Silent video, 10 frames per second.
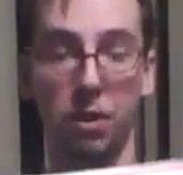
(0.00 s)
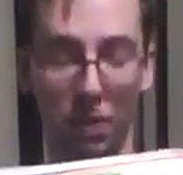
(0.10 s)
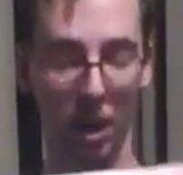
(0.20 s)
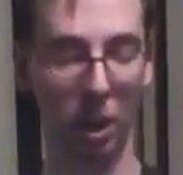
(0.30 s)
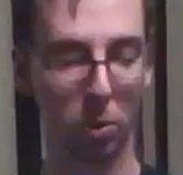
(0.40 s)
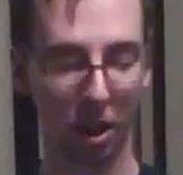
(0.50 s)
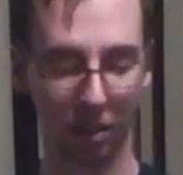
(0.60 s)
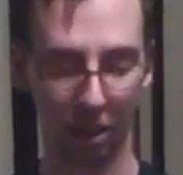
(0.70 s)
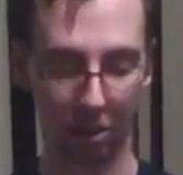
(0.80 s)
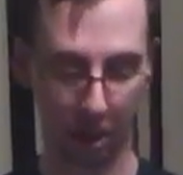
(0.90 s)
very
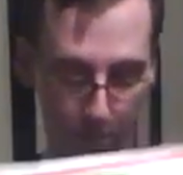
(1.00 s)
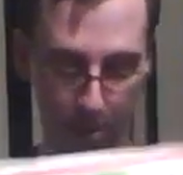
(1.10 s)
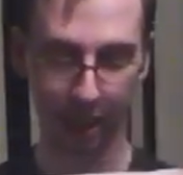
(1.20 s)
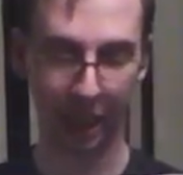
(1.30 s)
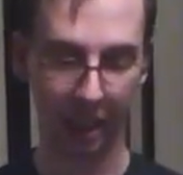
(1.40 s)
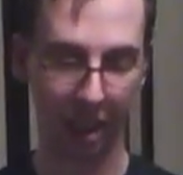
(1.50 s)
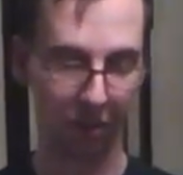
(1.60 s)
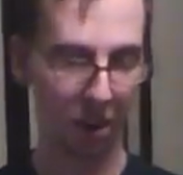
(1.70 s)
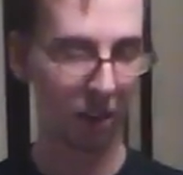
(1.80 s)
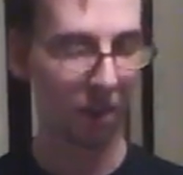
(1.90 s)
quickly. So I appreciate that
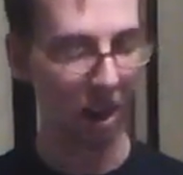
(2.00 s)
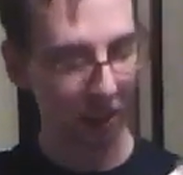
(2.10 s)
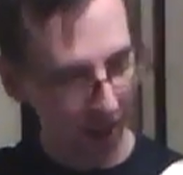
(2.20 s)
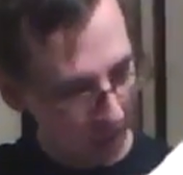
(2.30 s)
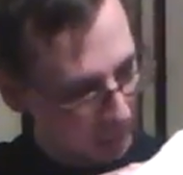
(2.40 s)
very much.